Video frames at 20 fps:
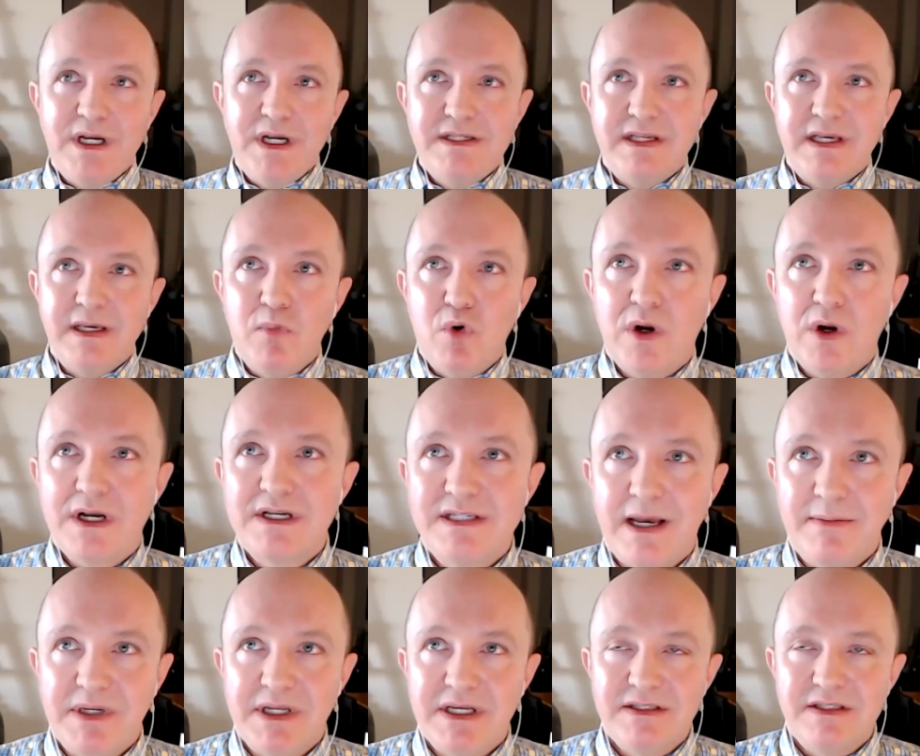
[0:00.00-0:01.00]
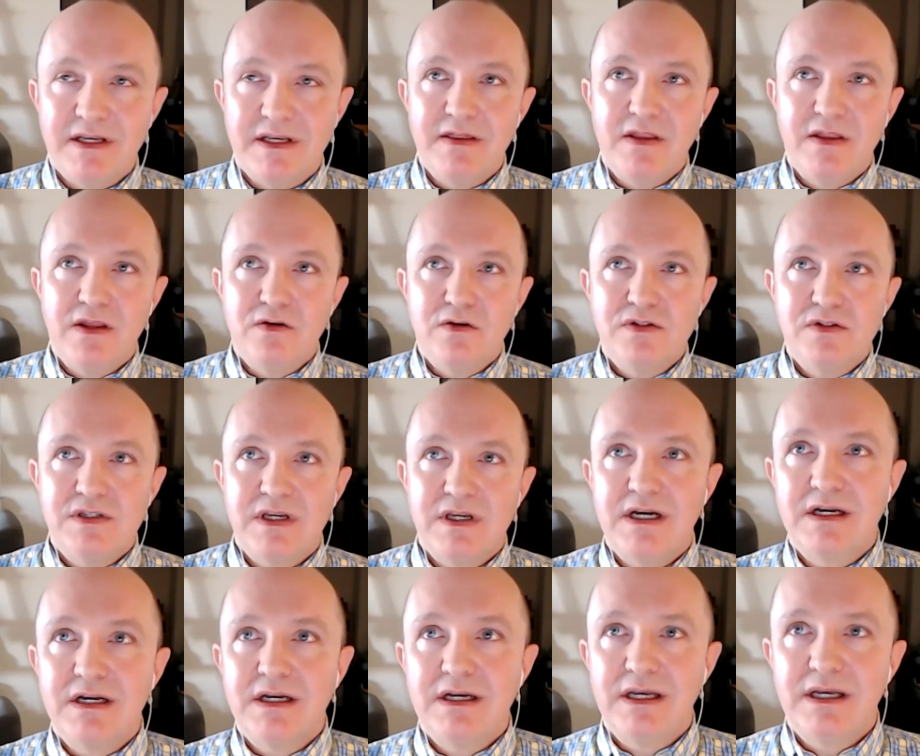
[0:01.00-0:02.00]
seeing more acceptance in those
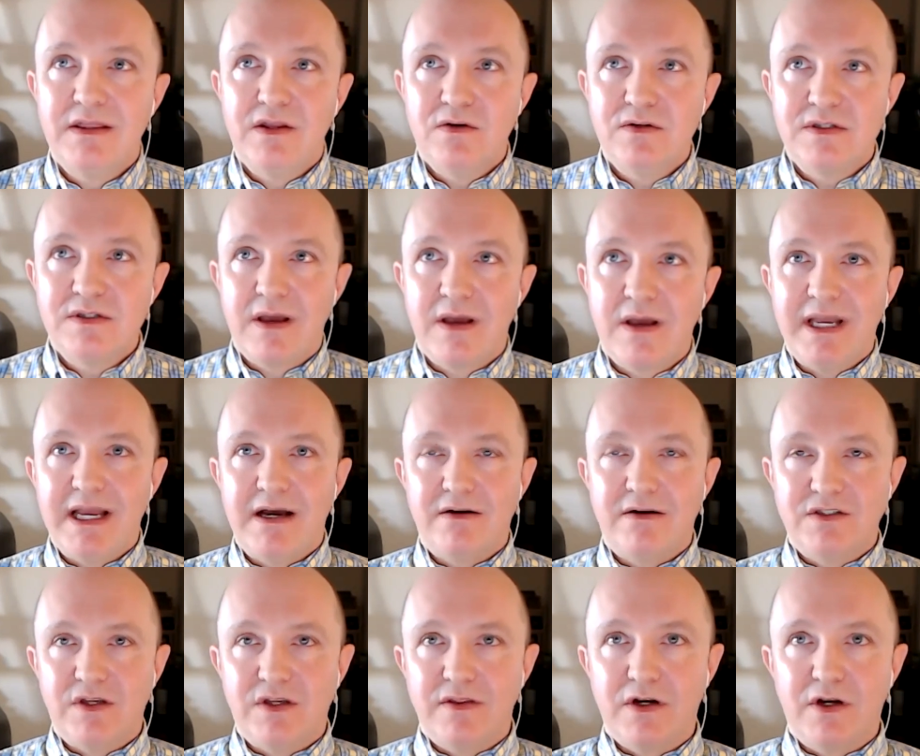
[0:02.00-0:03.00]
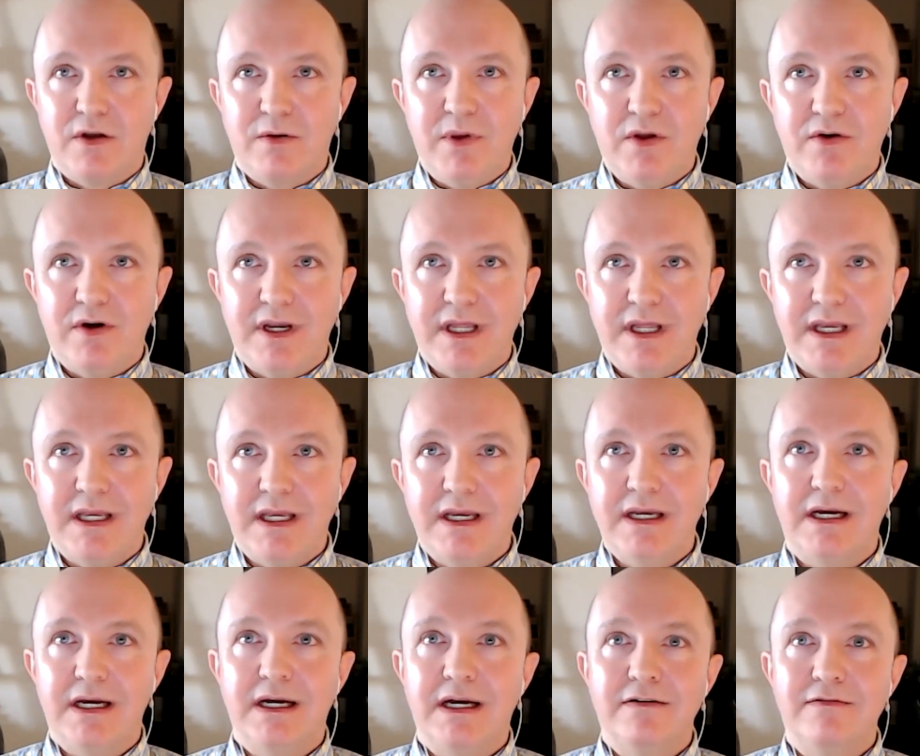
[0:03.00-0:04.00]
uh, in those coming out to their community,
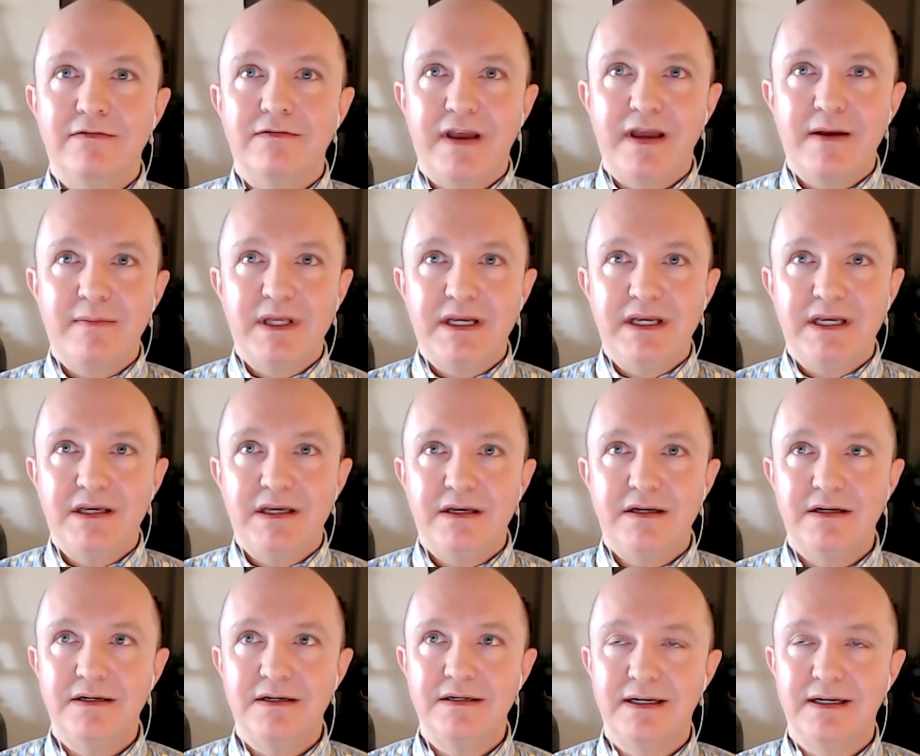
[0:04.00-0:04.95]
uh, family?